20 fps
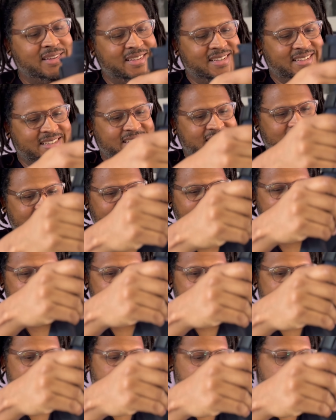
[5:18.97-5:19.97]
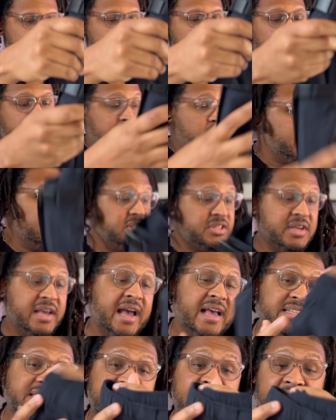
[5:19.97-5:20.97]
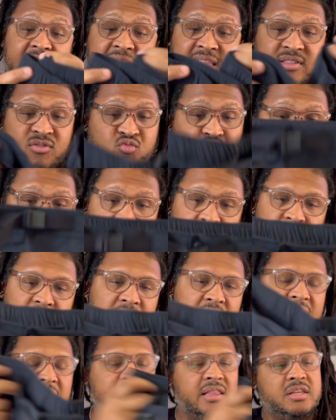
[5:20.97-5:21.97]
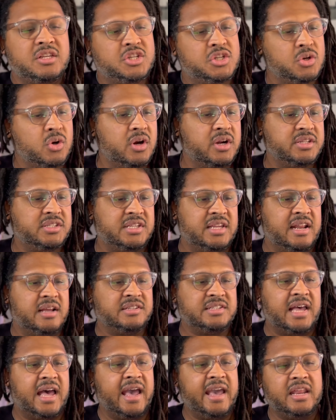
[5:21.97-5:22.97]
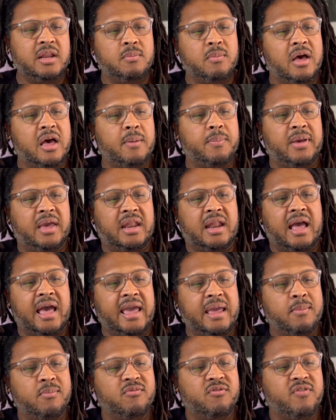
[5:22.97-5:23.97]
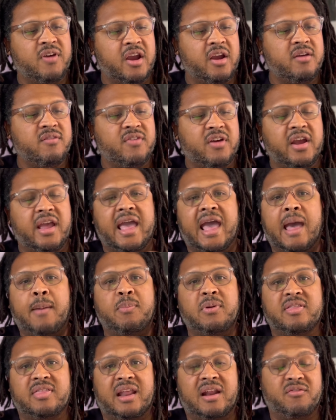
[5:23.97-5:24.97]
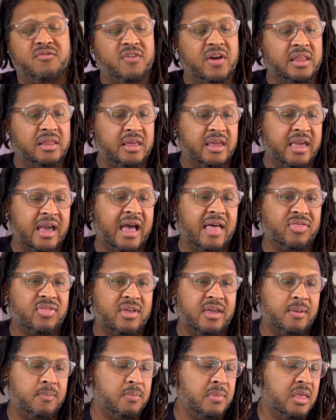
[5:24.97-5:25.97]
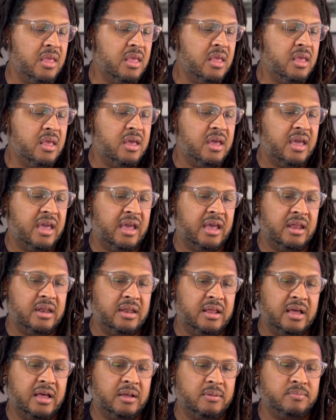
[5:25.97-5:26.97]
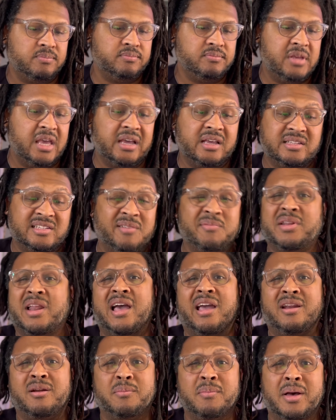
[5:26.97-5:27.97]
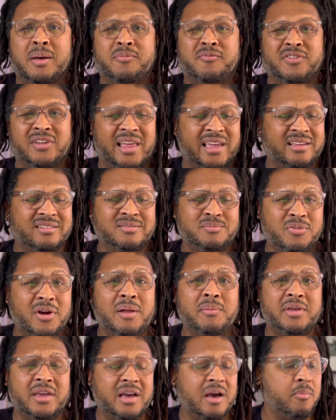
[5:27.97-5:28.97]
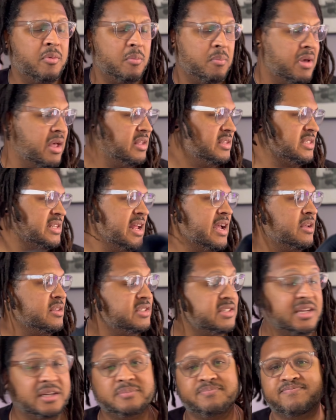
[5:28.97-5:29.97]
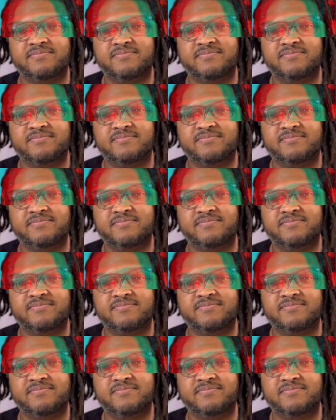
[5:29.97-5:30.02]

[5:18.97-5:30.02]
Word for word: but anyways, you guys, yeah, I really, really like these shorts, and I was eyeing them up, and I am very, very happy that I finally got them. And uh, yeah, because I've been eyeing them up for like probably a couple months now. So,